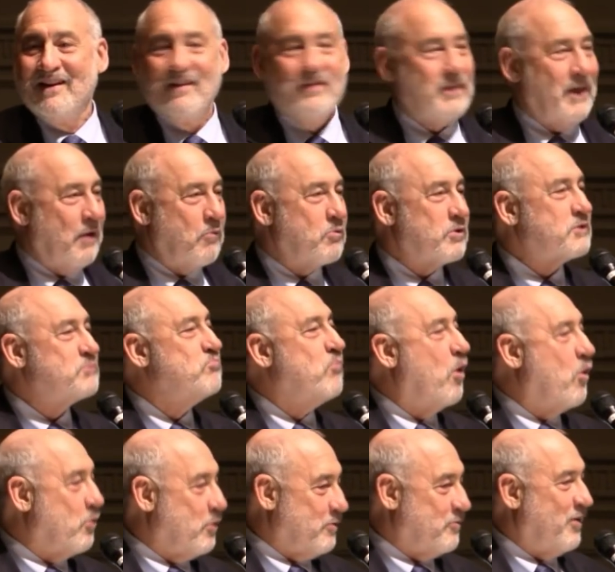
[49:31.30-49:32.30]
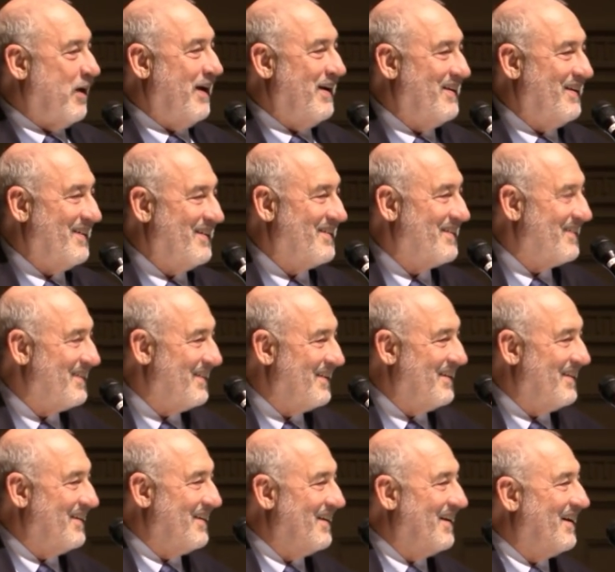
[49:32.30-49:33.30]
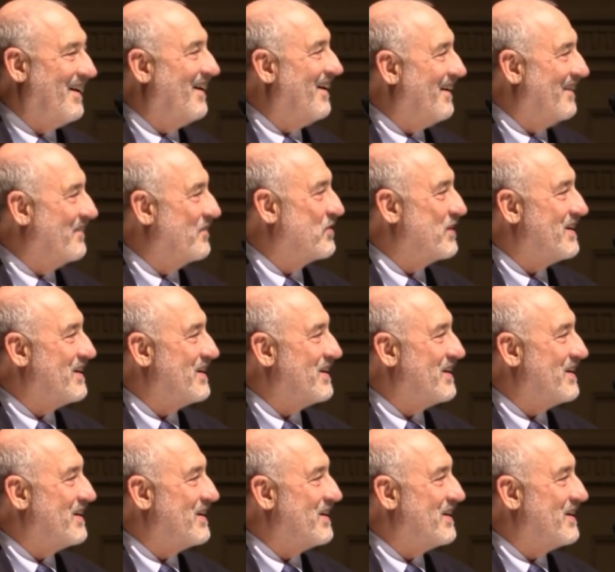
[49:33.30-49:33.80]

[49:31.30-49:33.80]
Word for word: that was motivating uh,